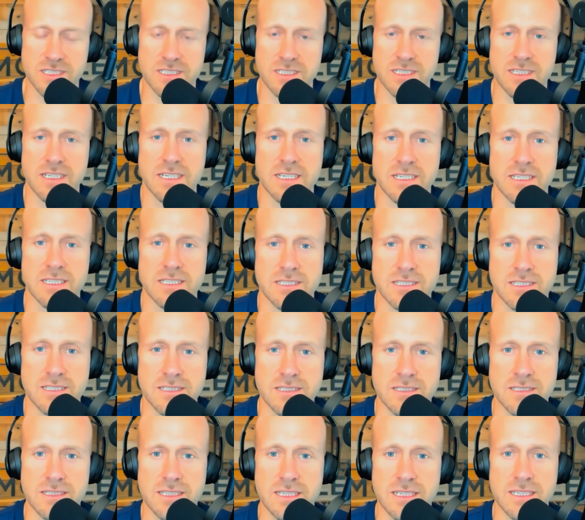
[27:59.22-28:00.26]

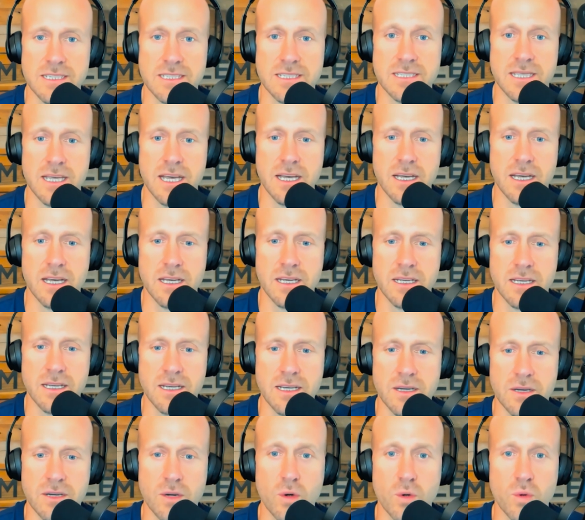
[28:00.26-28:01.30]
is
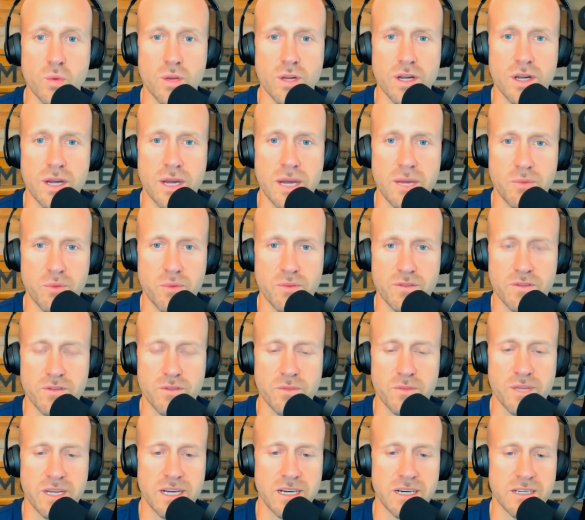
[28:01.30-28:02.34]
onward and upward
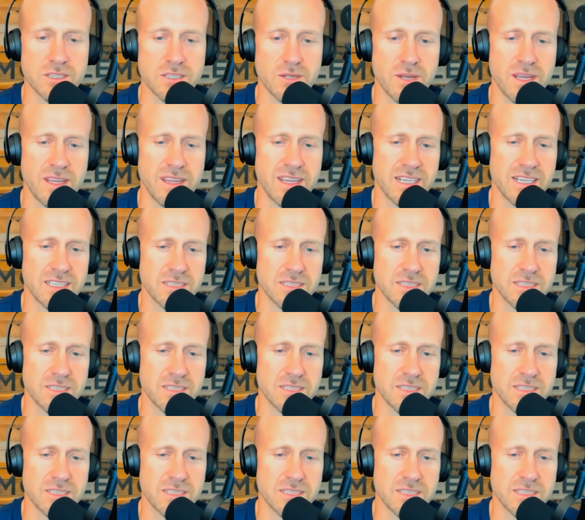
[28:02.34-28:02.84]
from there. So I think it's